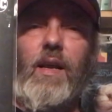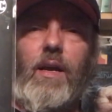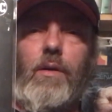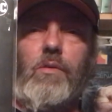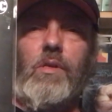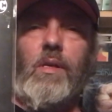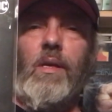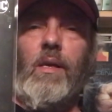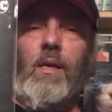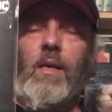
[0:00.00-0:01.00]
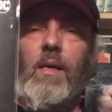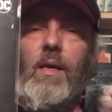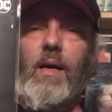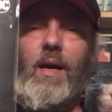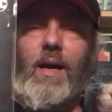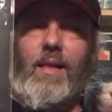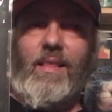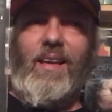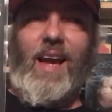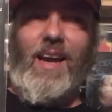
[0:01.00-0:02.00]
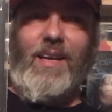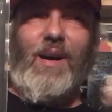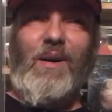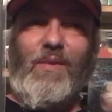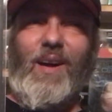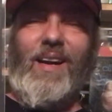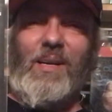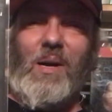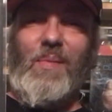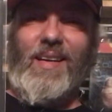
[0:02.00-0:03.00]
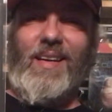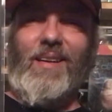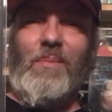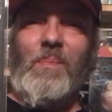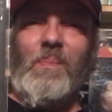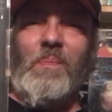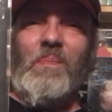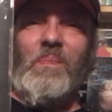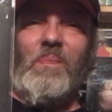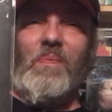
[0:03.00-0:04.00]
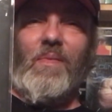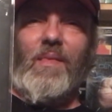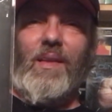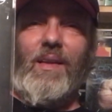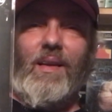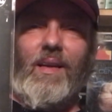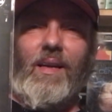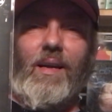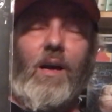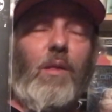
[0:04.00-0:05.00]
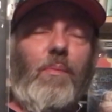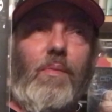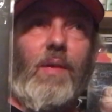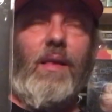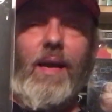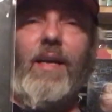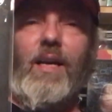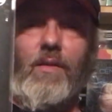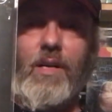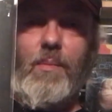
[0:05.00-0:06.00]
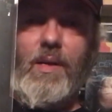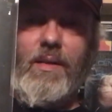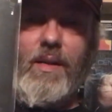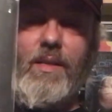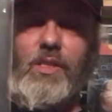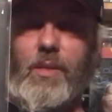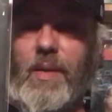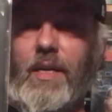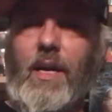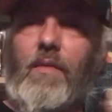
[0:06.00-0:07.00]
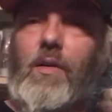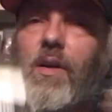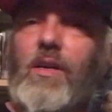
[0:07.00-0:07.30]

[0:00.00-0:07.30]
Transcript: videos. The A cover had come in, and the A cover come in. This is the B cover.